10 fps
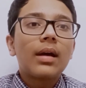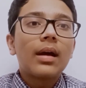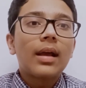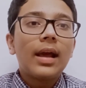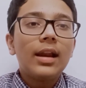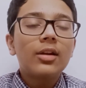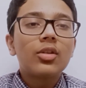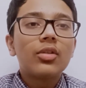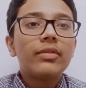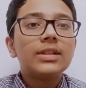
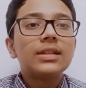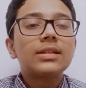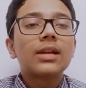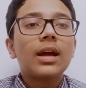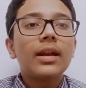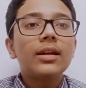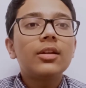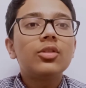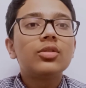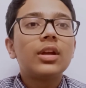electrode which is connected
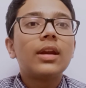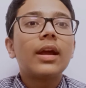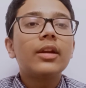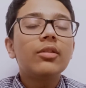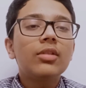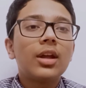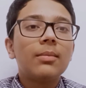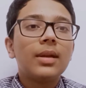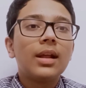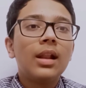to the negative
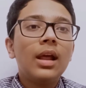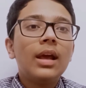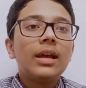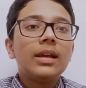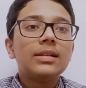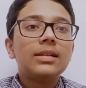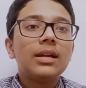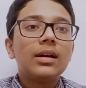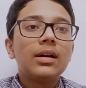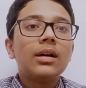terminal is
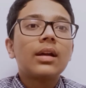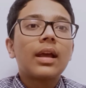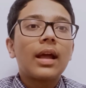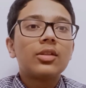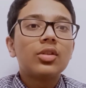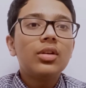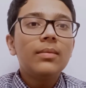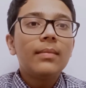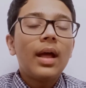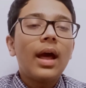the cathode
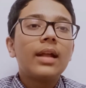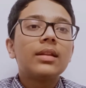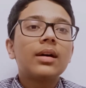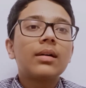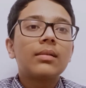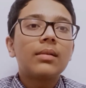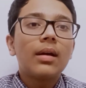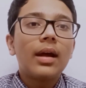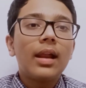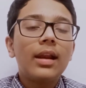and the
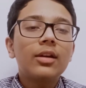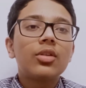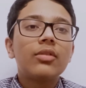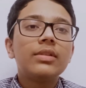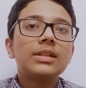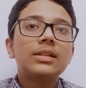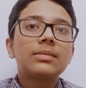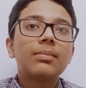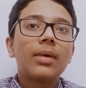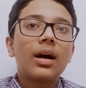electrode which is
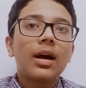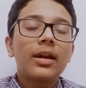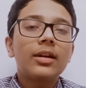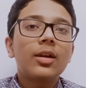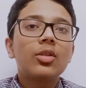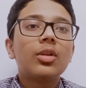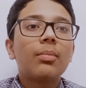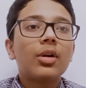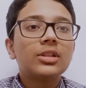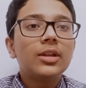connected to the
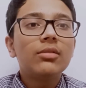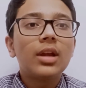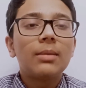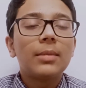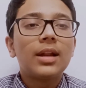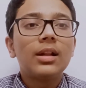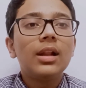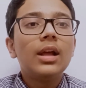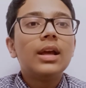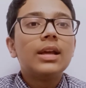positive terminal
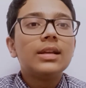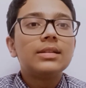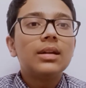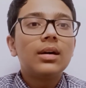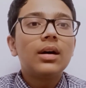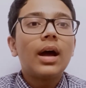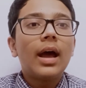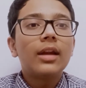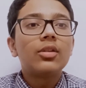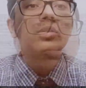is the
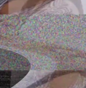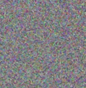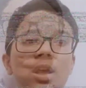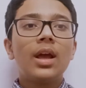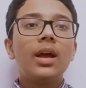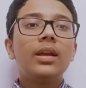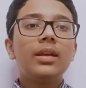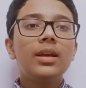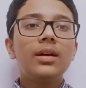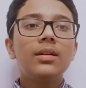anode.
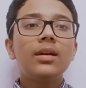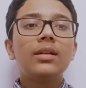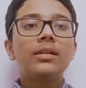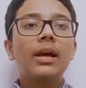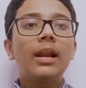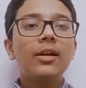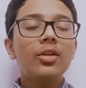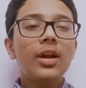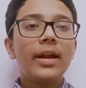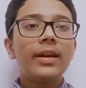Here the
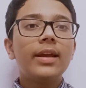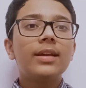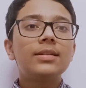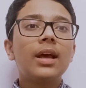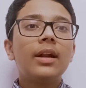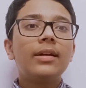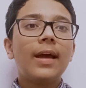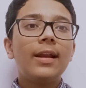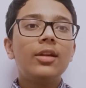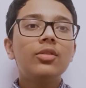electrolyte is
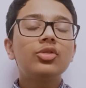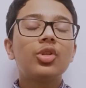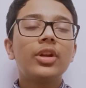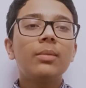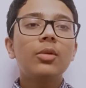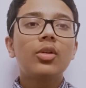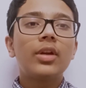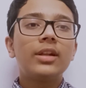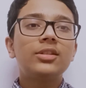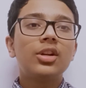dilute sodium
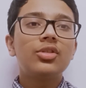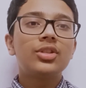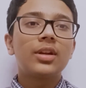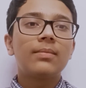chloride solution.